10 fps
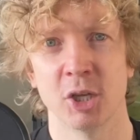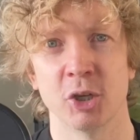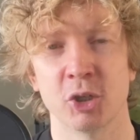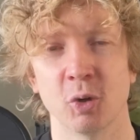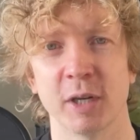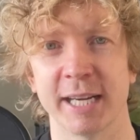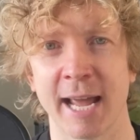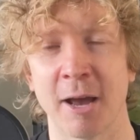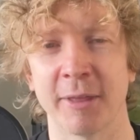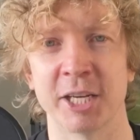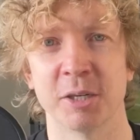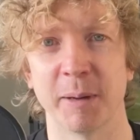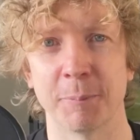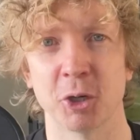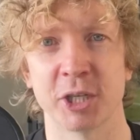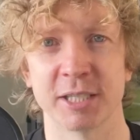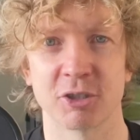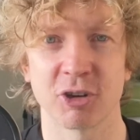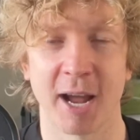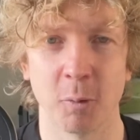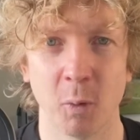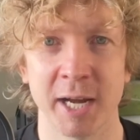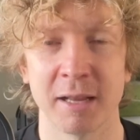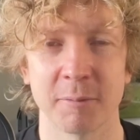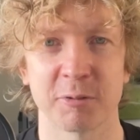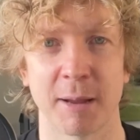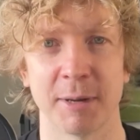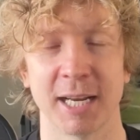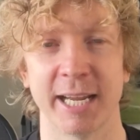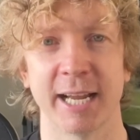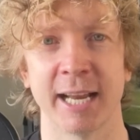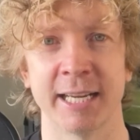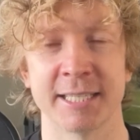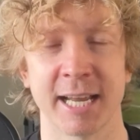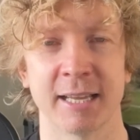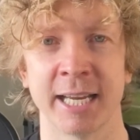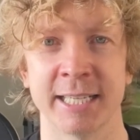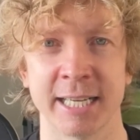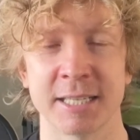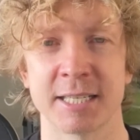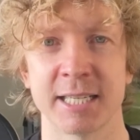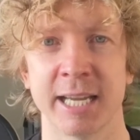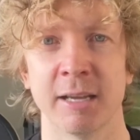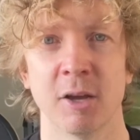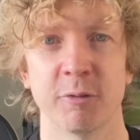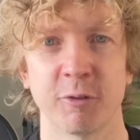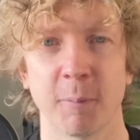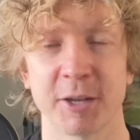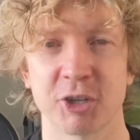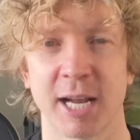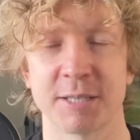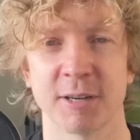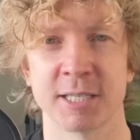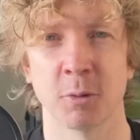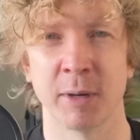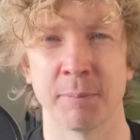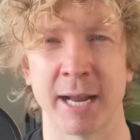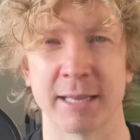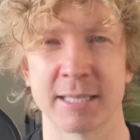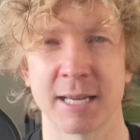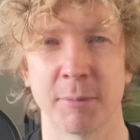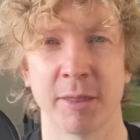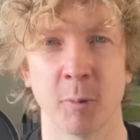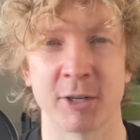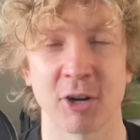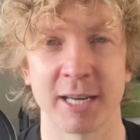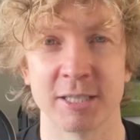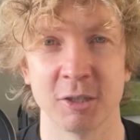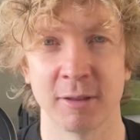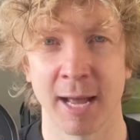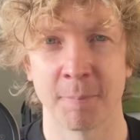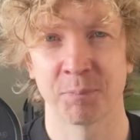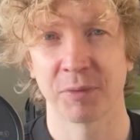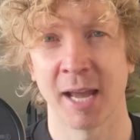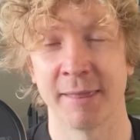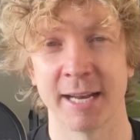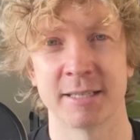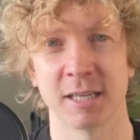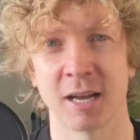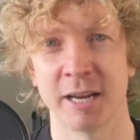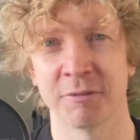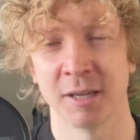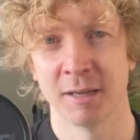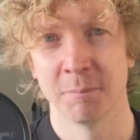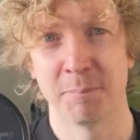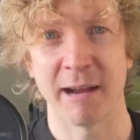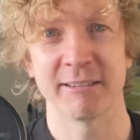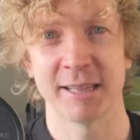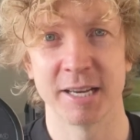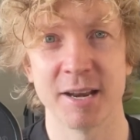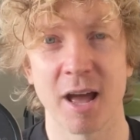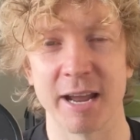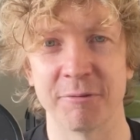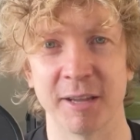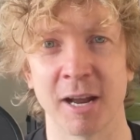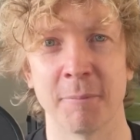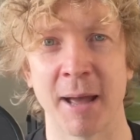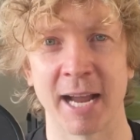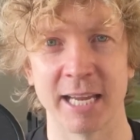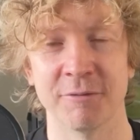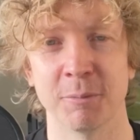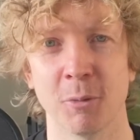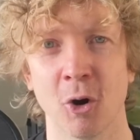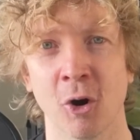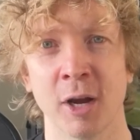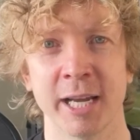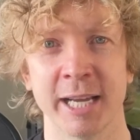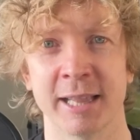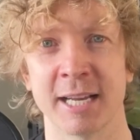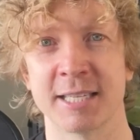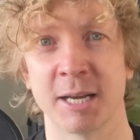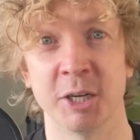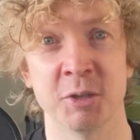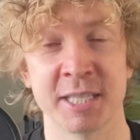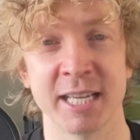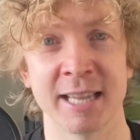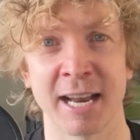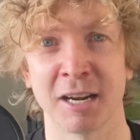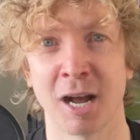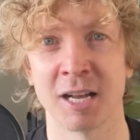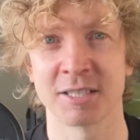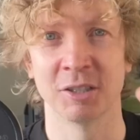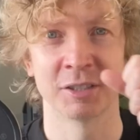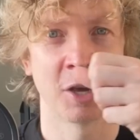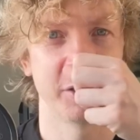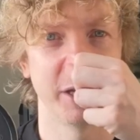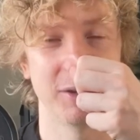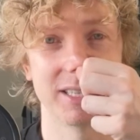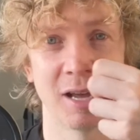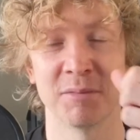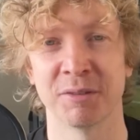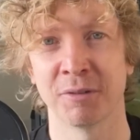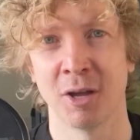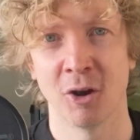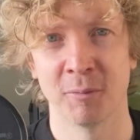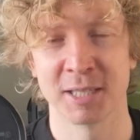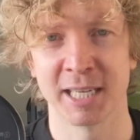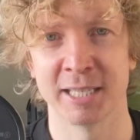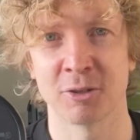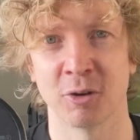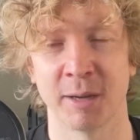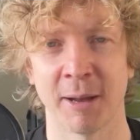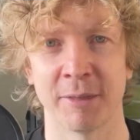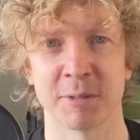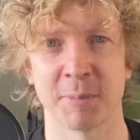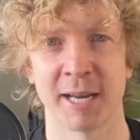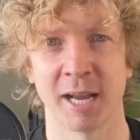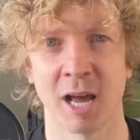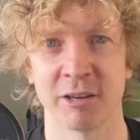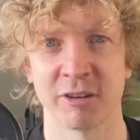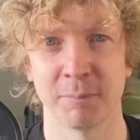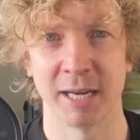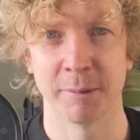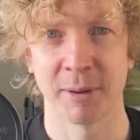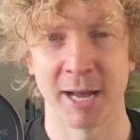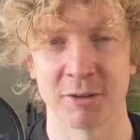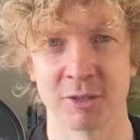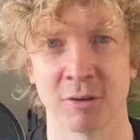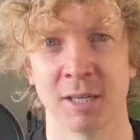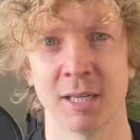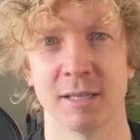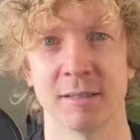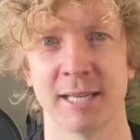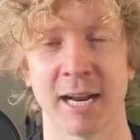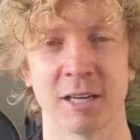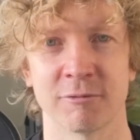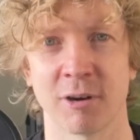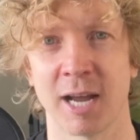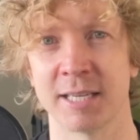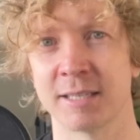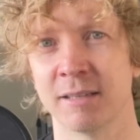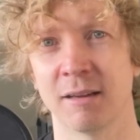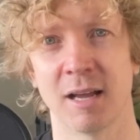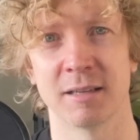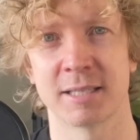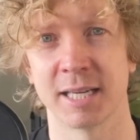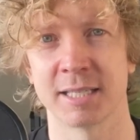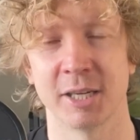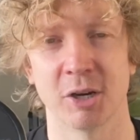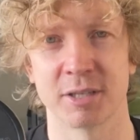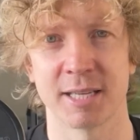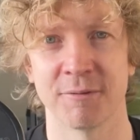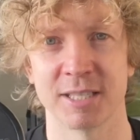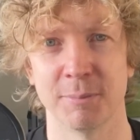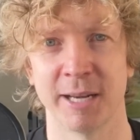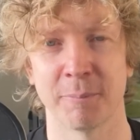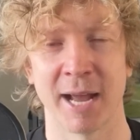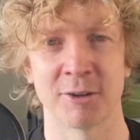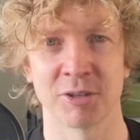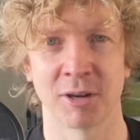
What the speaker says: surely now they should be pushing to try and win the Premier League. And he said that he didn't see from the transfers that we'd made this summer that we're trying to do that. And then to kind of bury the knife in our back even more, he then said, you see that at Arsenal, don't you? In terms of, obviously, he's talking about them spending £100 million on Declan Rice and 70 million pounds on